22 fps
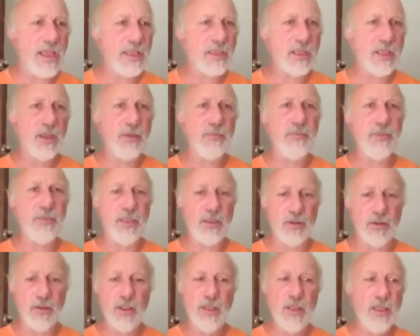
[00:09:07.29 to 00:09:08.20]
I come
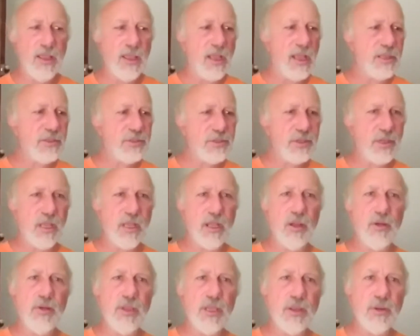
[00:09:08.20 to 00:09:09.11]
here, I
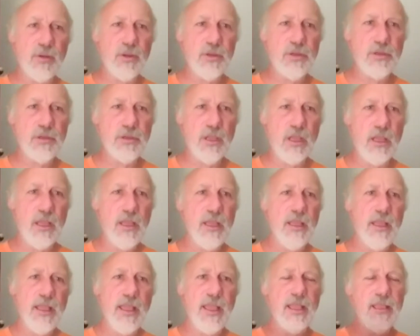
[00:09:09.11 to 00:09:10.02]
chant Hare Krishna,
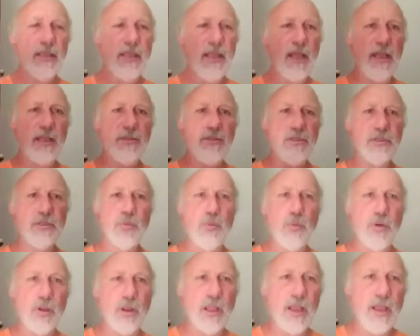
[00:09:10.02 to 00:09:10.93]
and I just
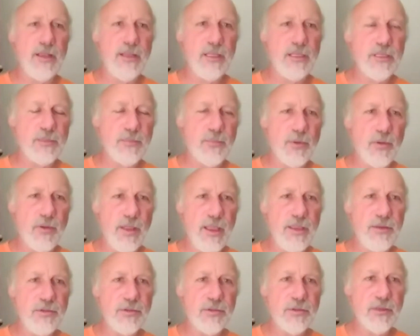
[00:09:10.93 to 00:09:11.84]
work on
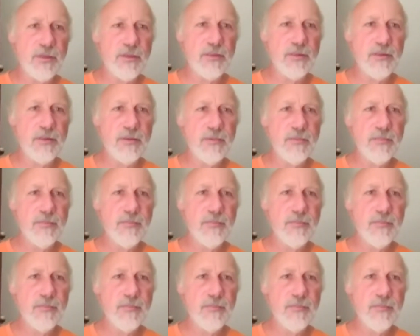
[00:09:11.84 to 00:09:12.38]
inspiration.